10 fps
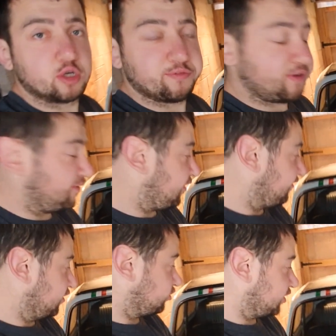on the Fiat
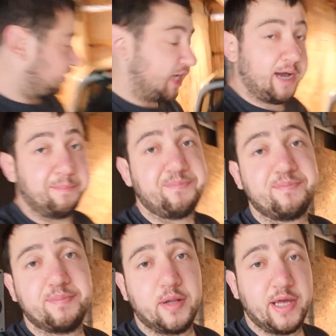500 yet,
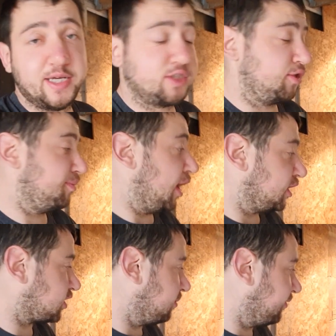but there's new parts
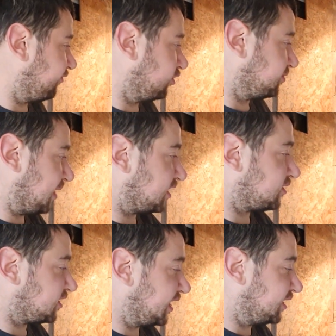coming for his master
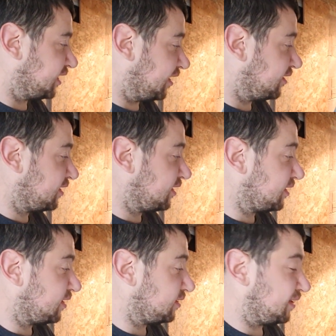cylinder.
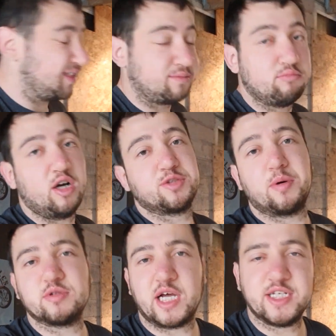Well, I
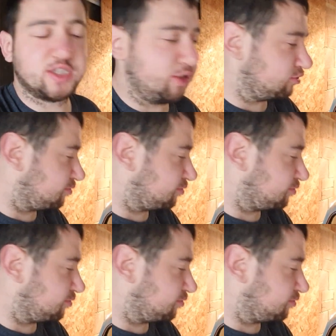suppose that is news,